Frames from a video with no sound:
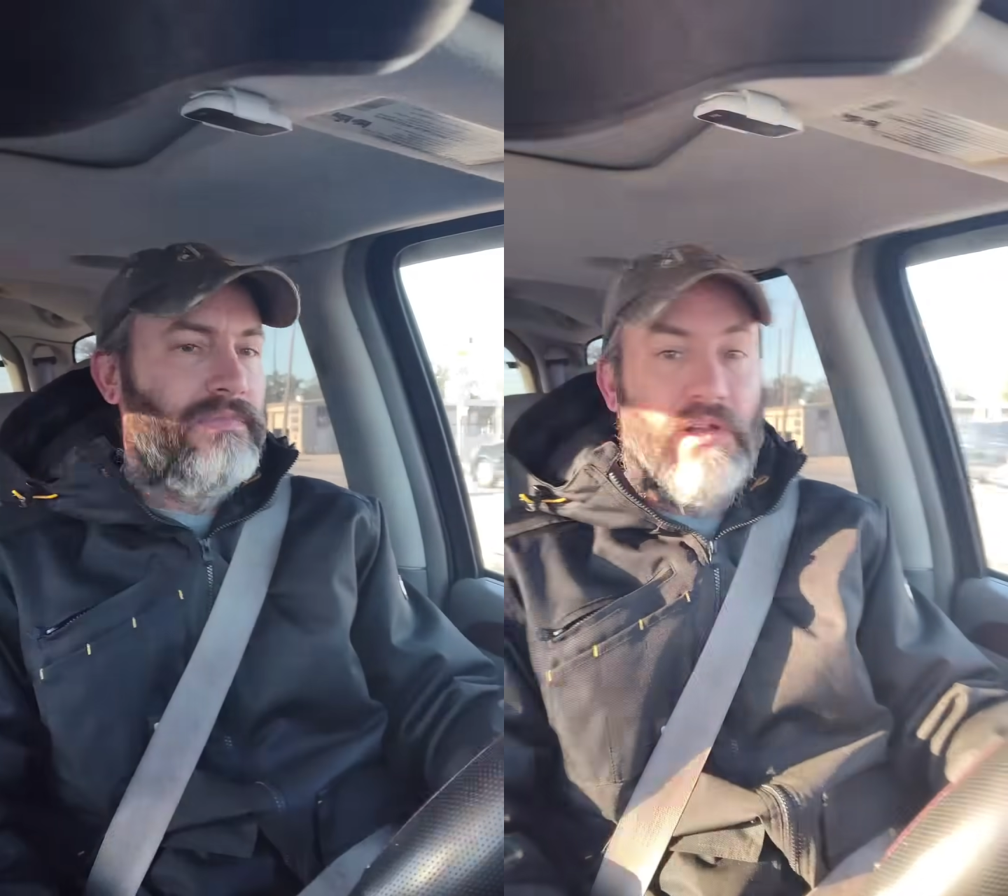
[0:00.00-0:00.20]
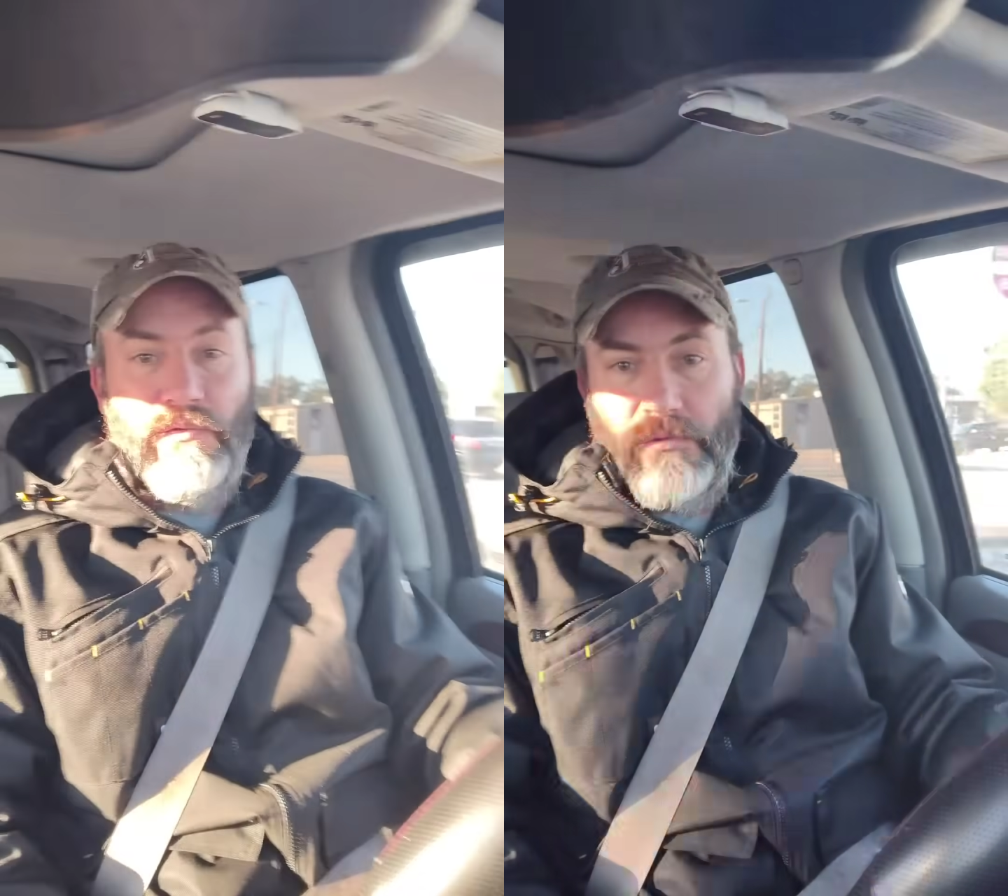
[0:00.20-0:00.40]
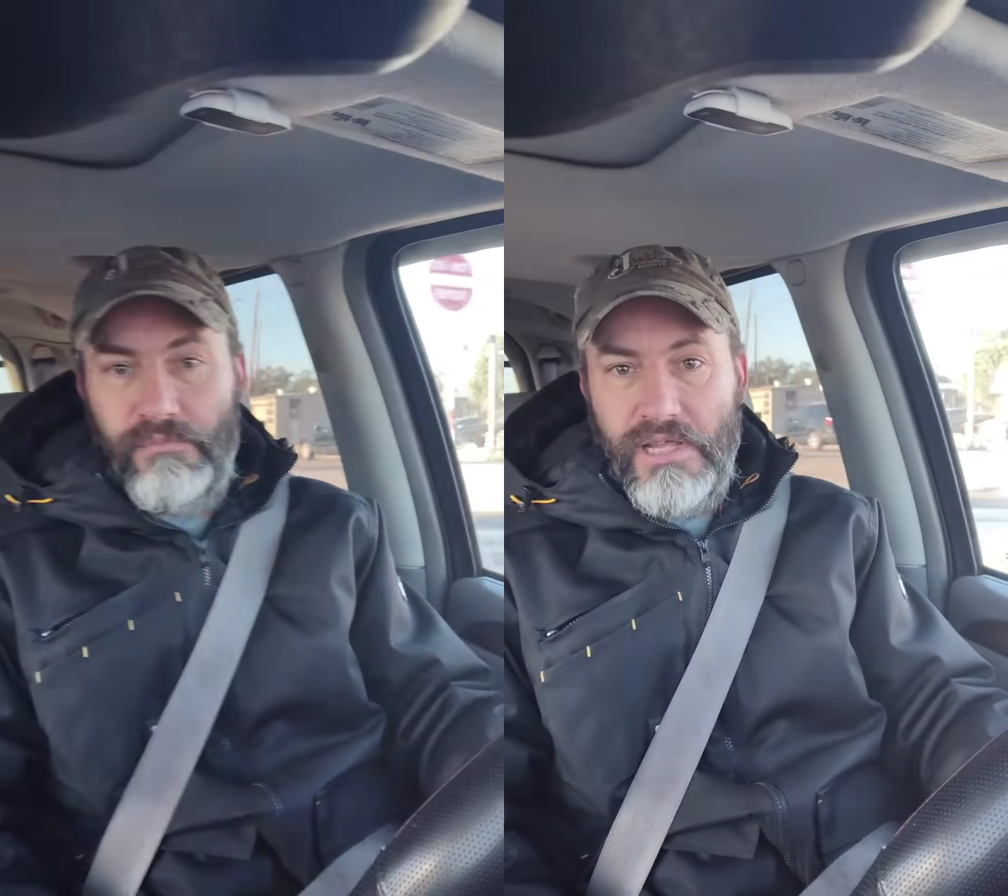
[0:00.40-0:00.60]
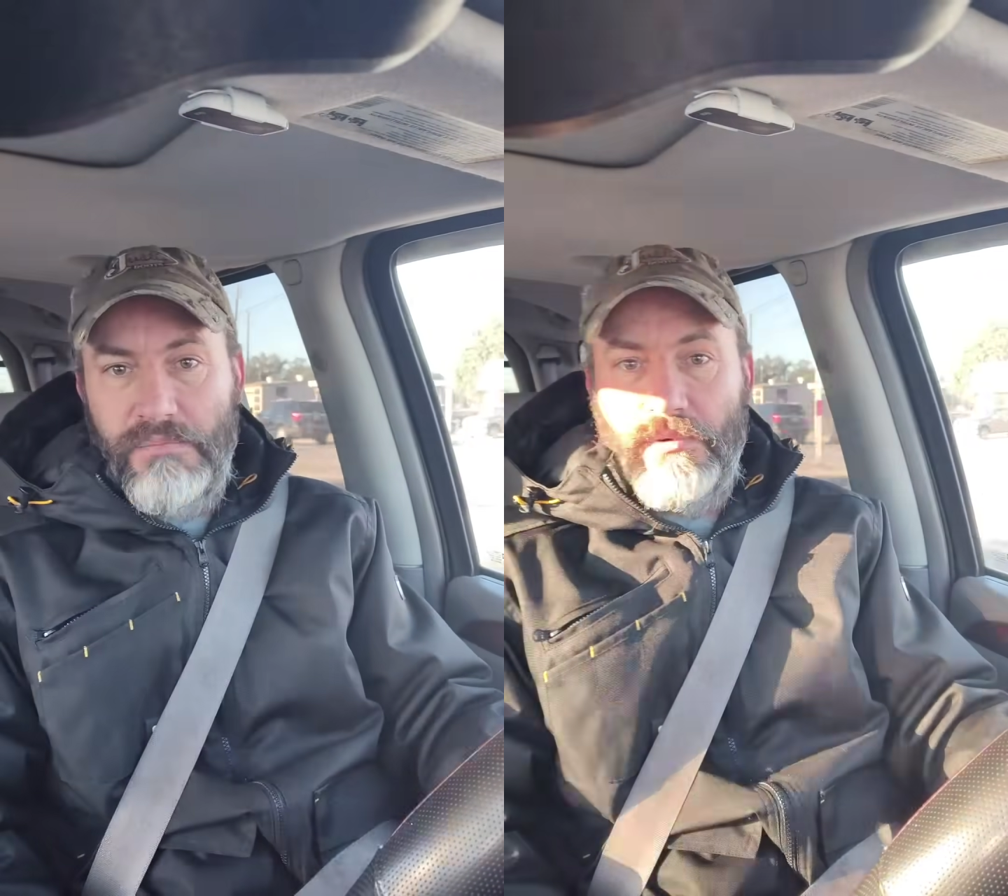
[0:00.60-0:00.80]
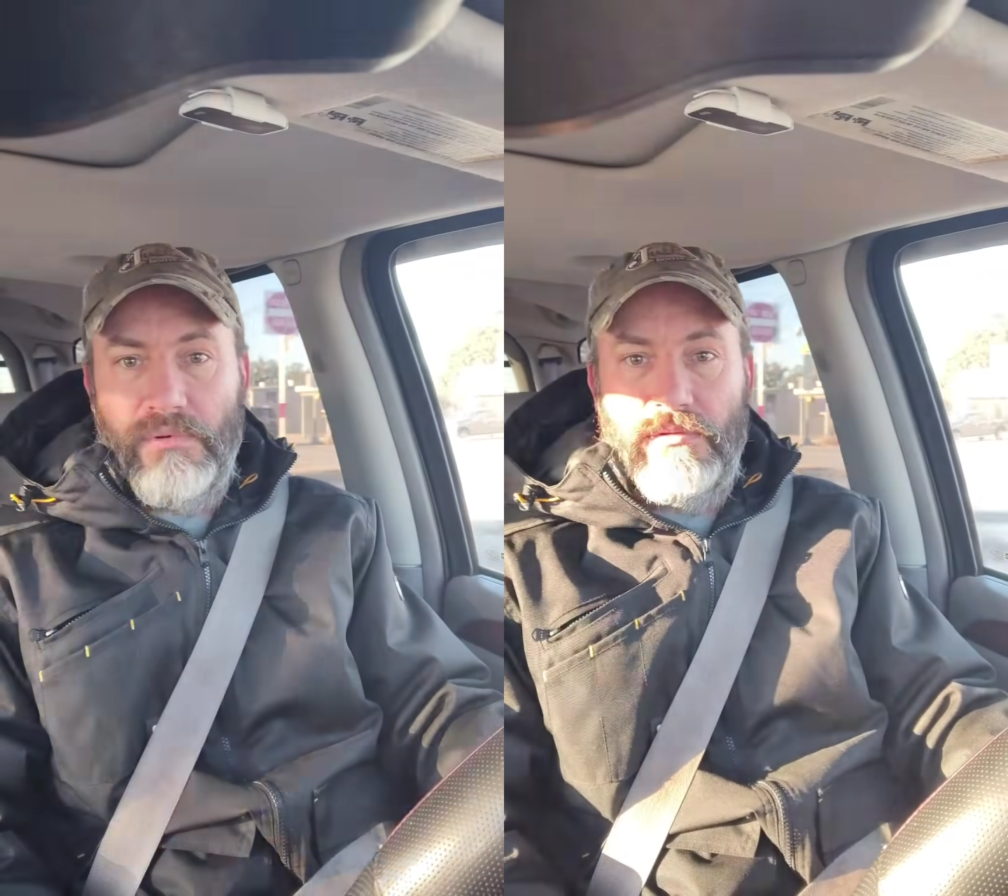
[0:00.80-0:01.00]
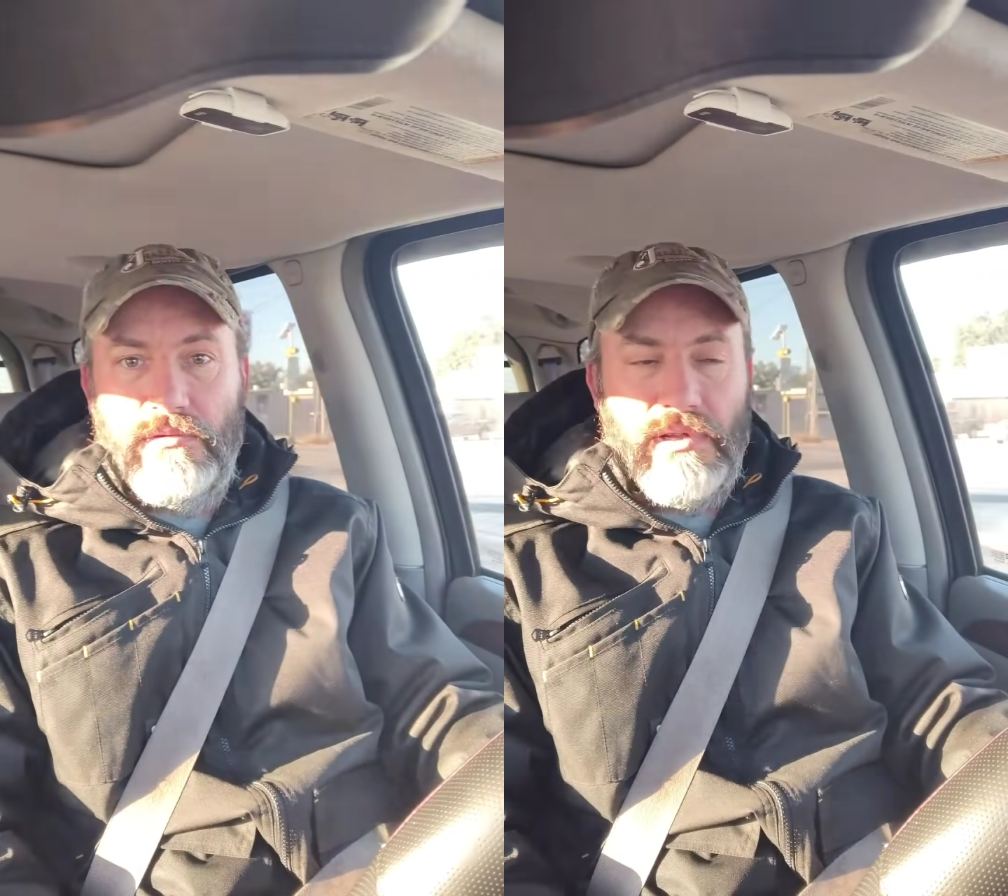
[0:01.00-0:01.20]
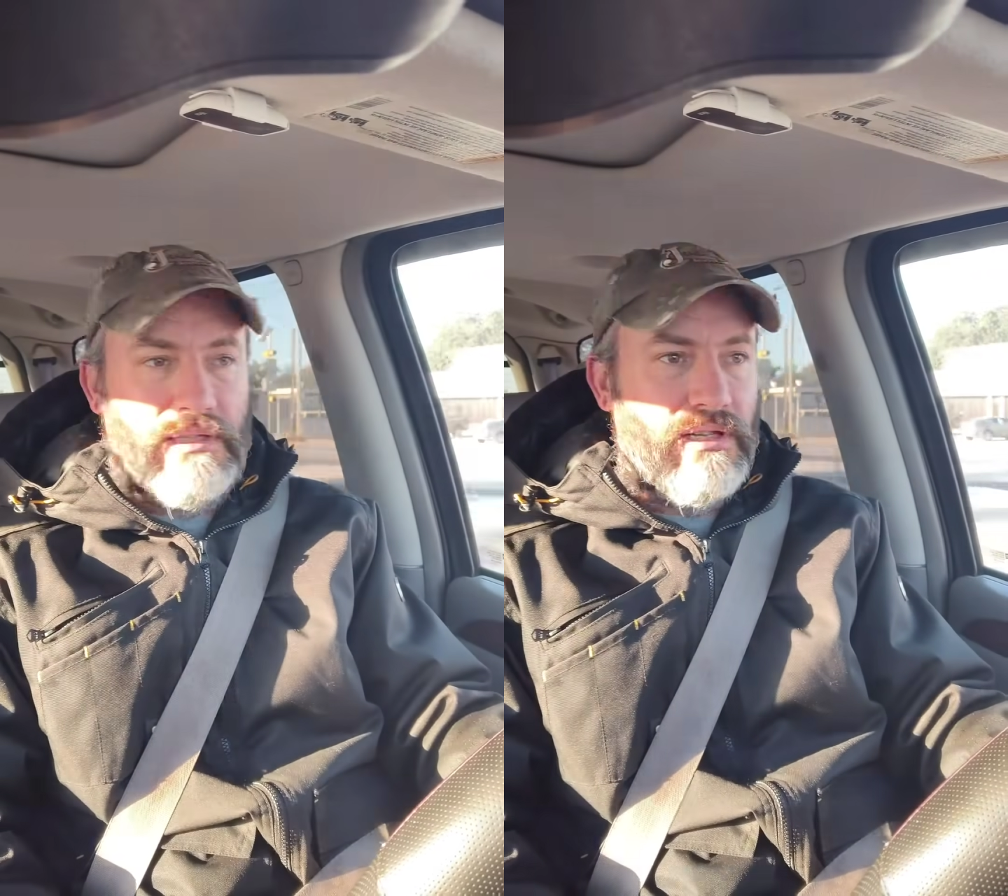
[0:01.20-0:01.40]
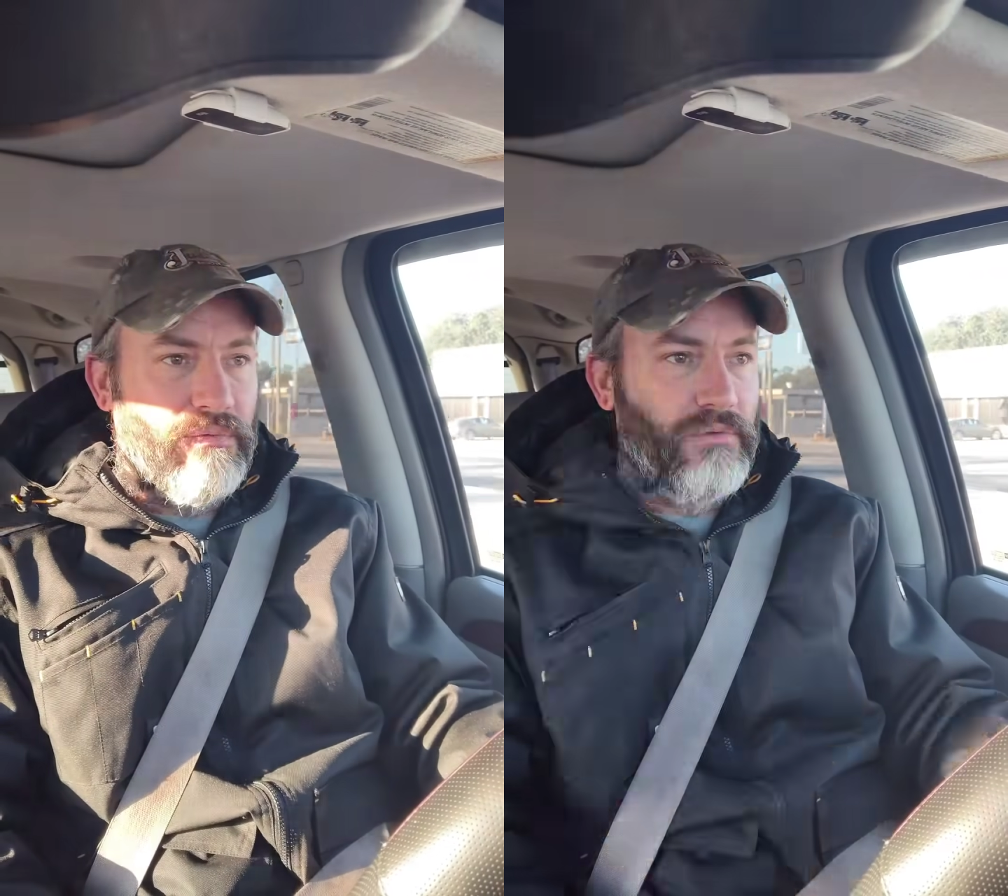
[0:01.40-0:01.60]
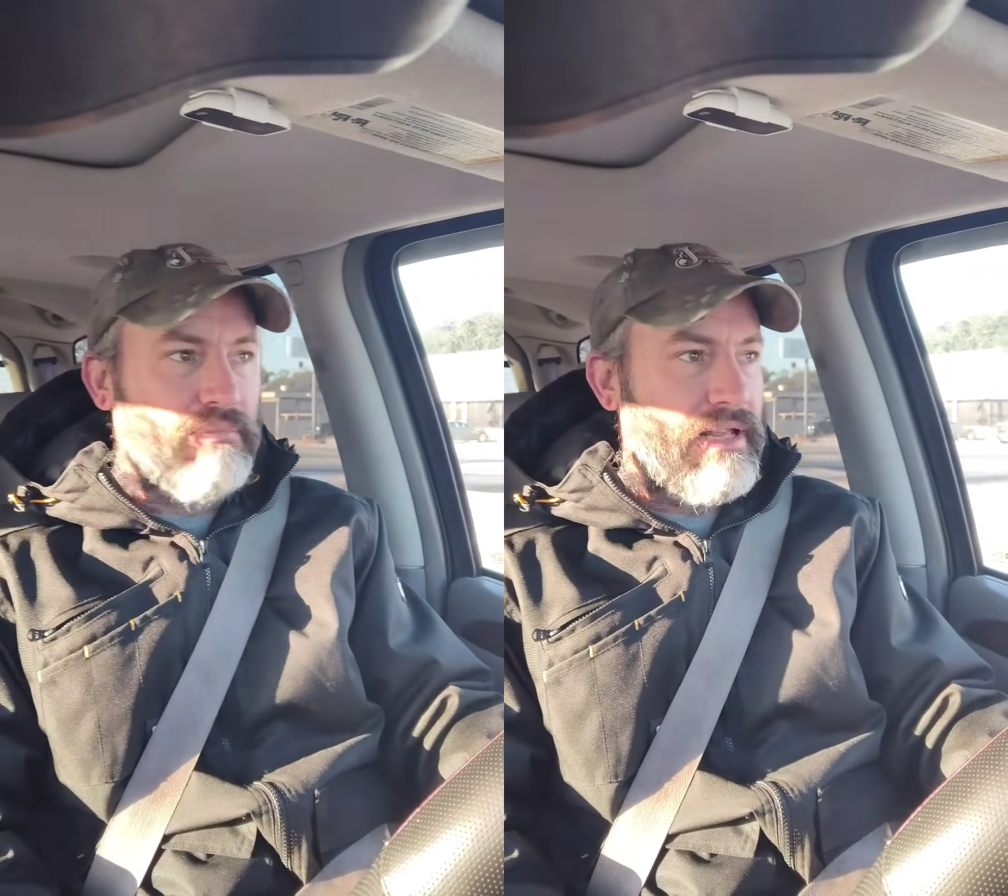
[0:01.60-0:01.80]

different people and different